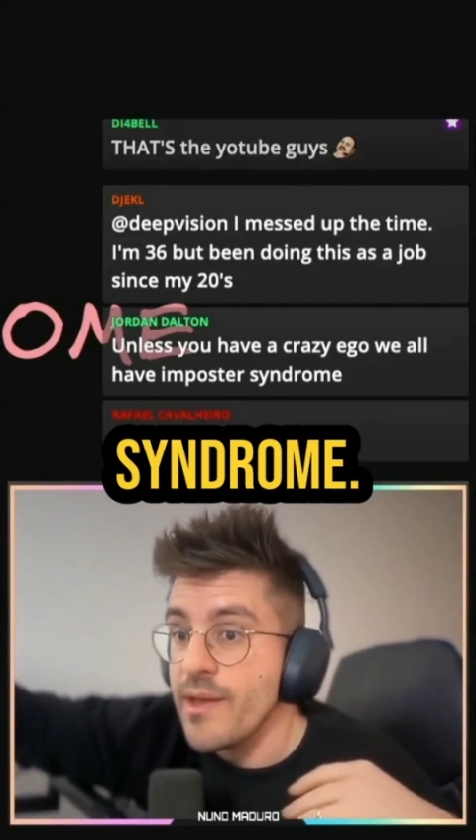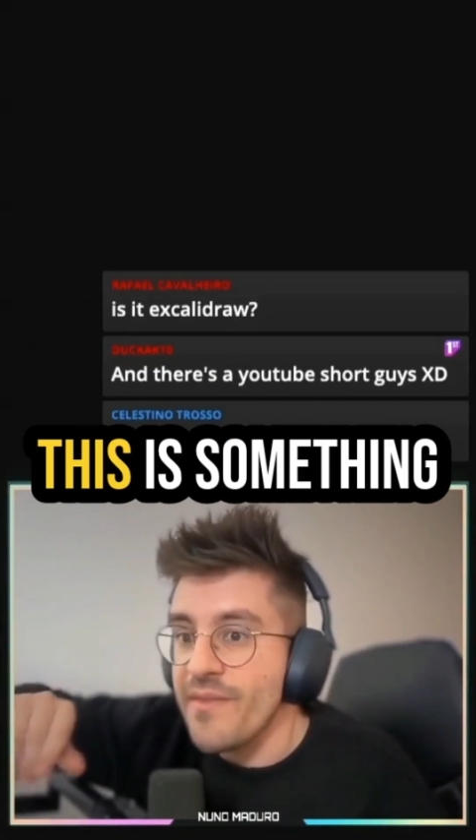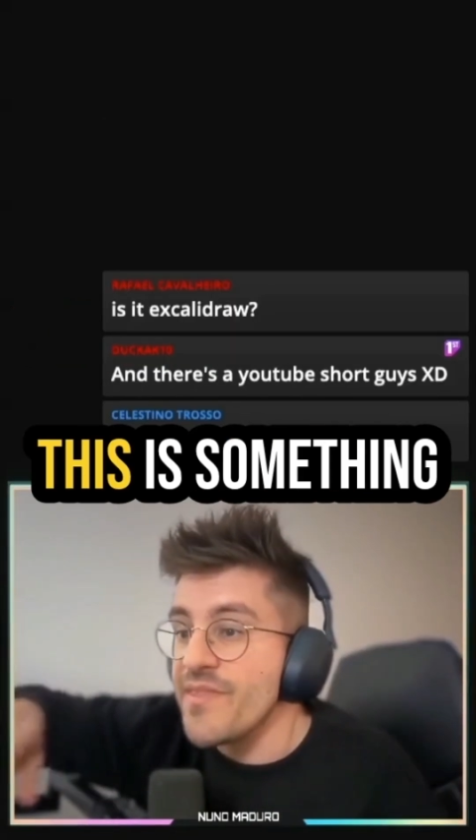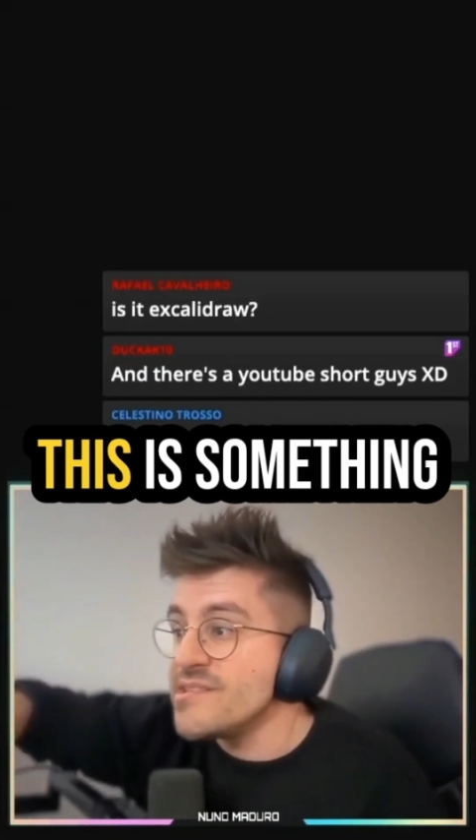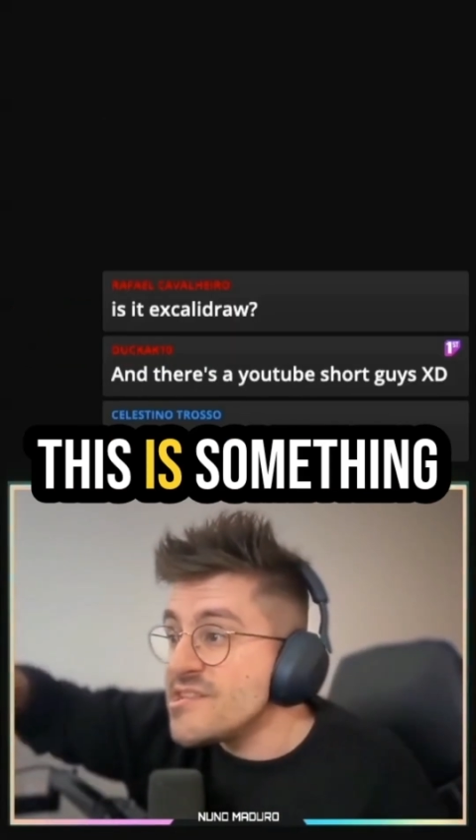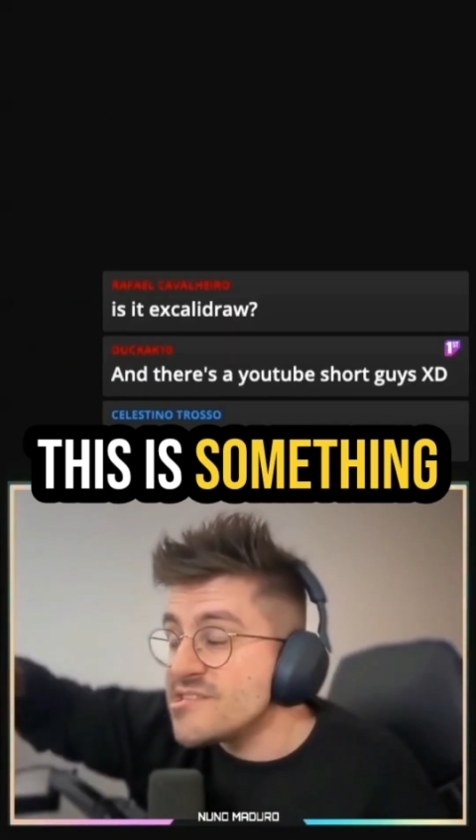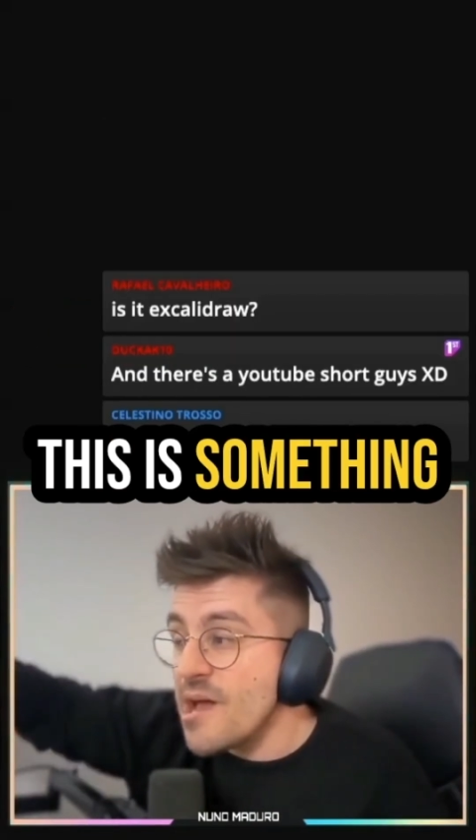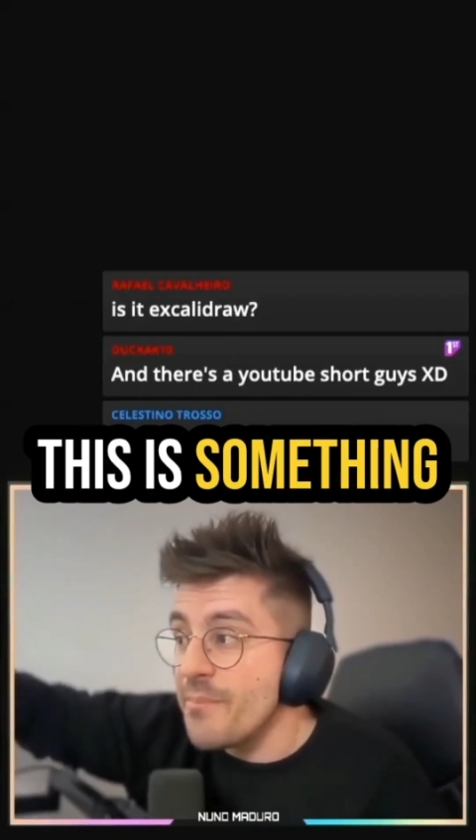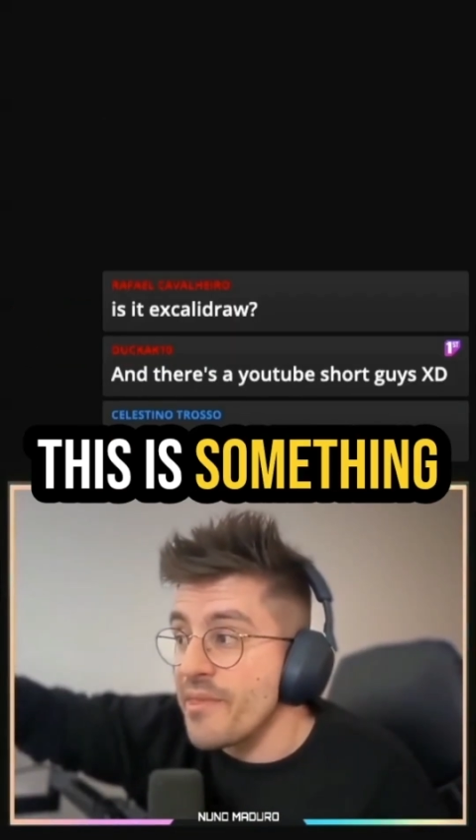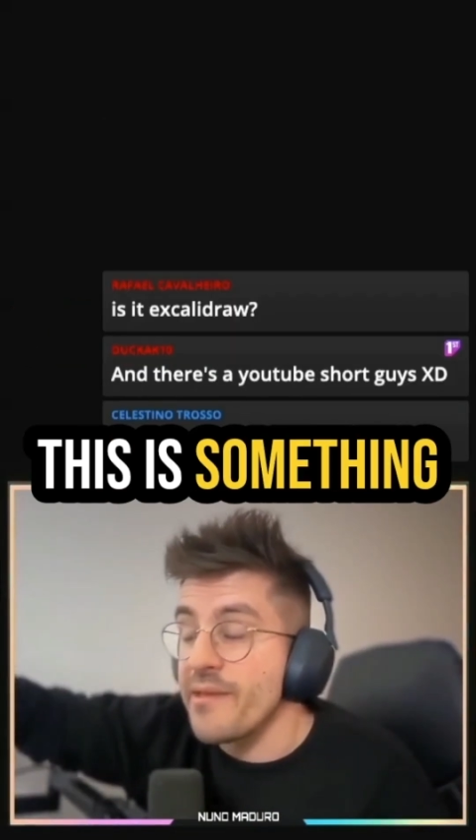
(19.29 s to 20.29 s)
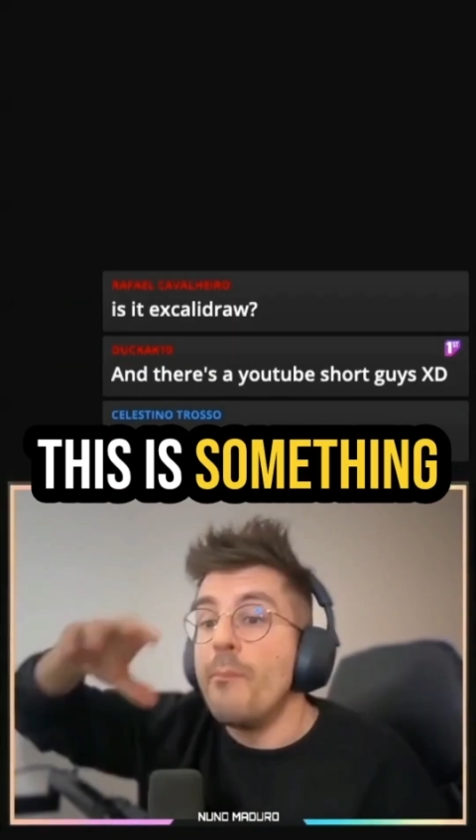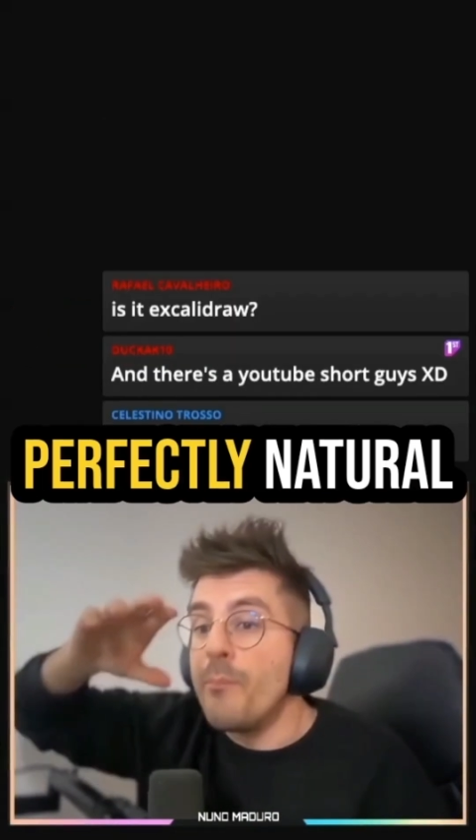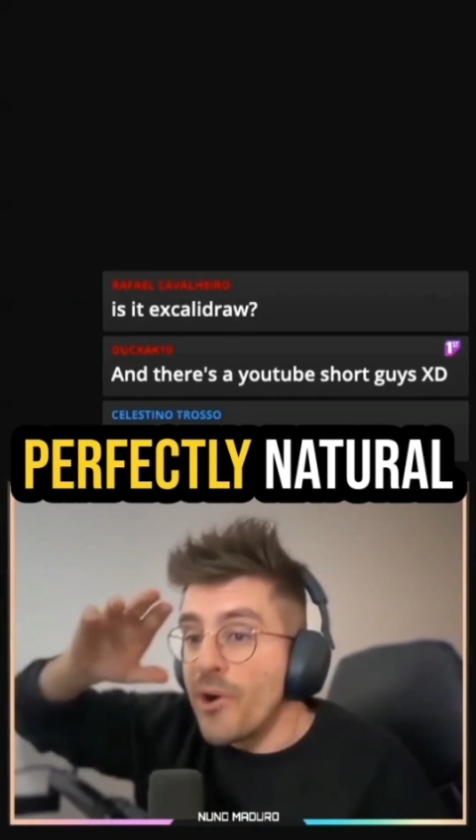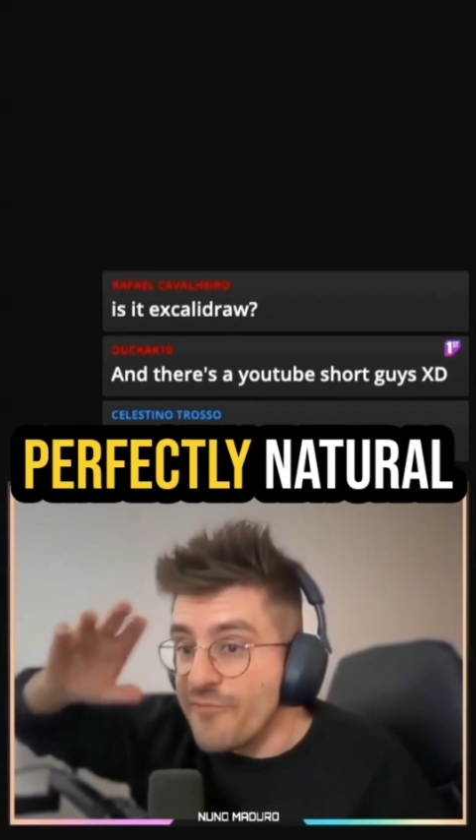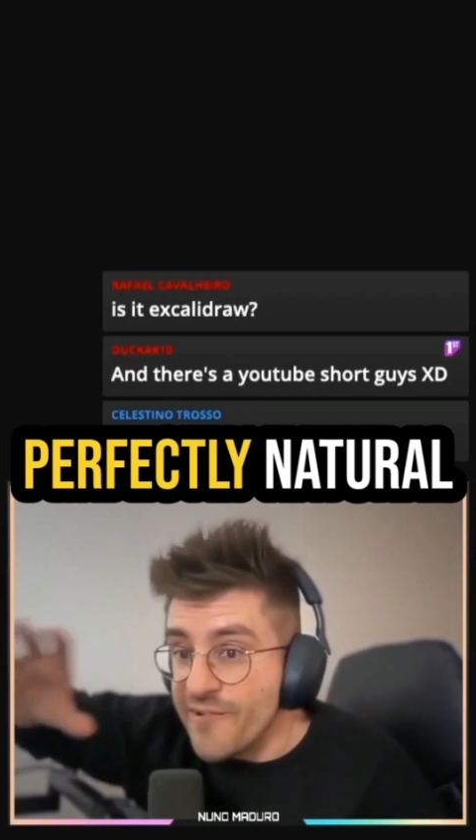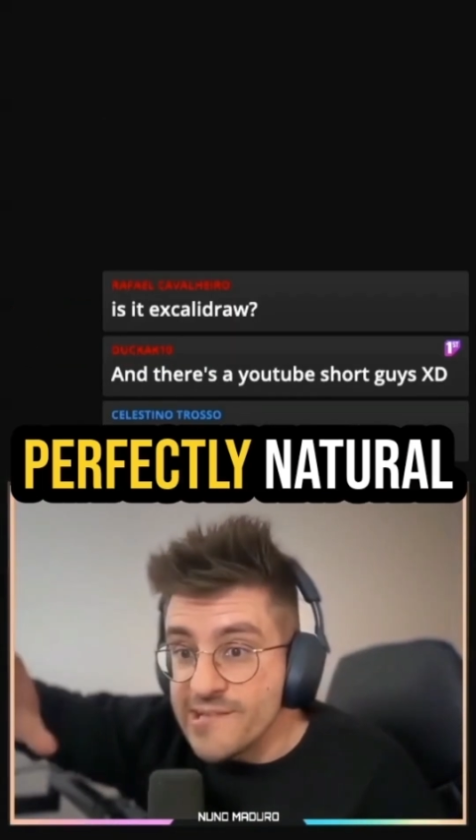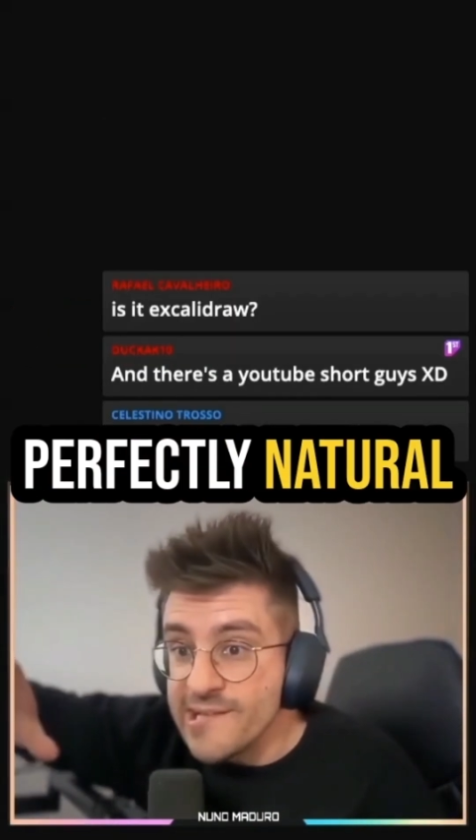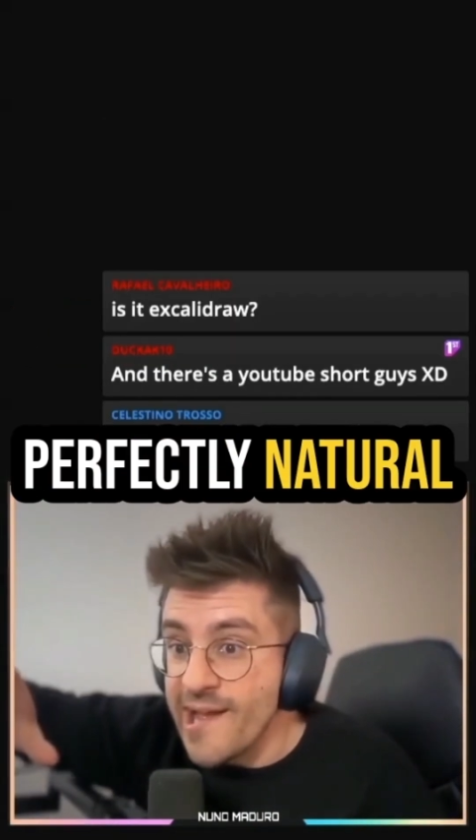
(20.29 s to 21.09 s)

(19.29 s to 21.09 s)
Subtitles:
This is something perfectly